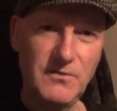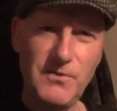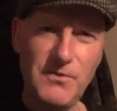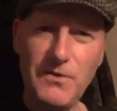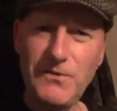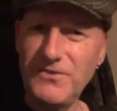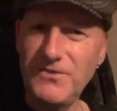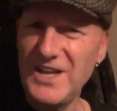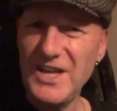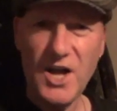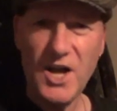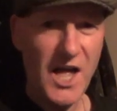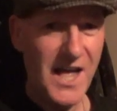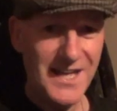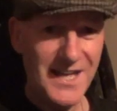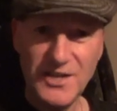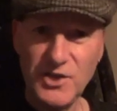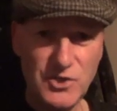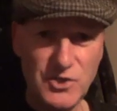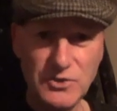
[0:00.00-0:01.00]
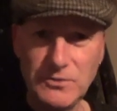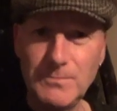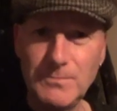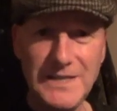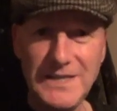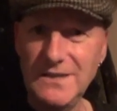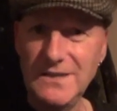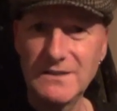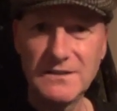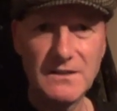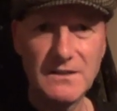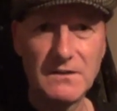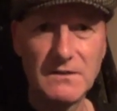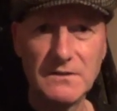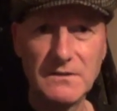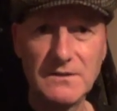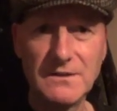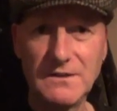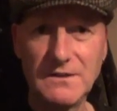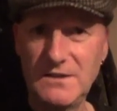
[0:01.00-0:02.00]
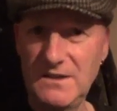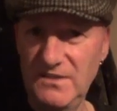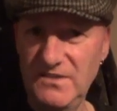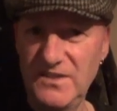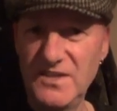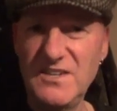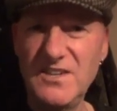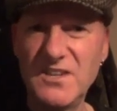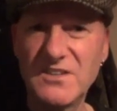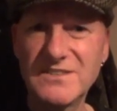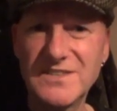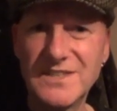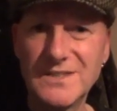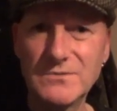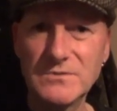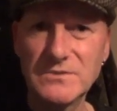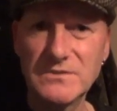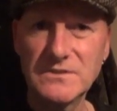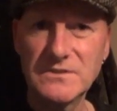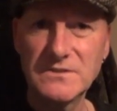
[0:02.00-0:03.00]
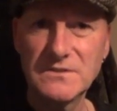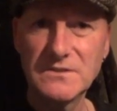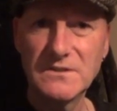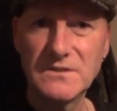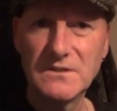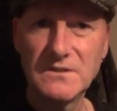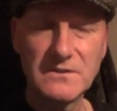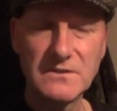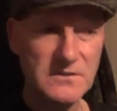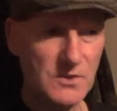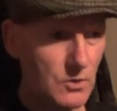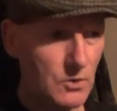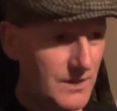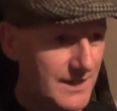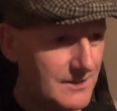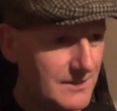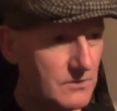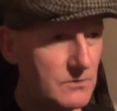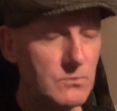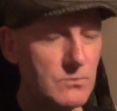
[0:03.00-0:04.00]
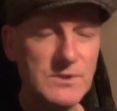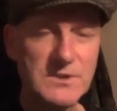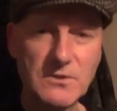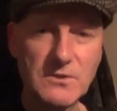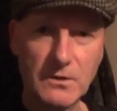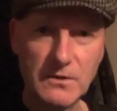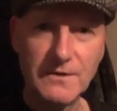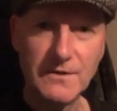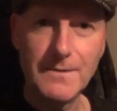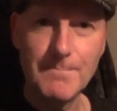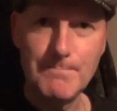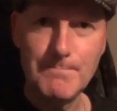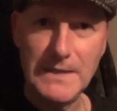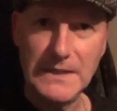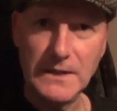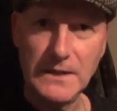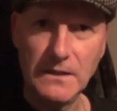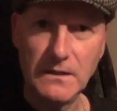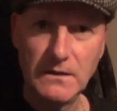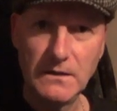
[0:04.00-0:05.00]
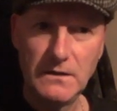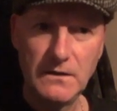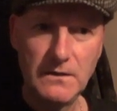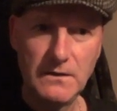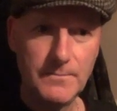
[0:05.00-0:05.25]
Have you ever heard me call it the nut house? That's all I do is call it the mental.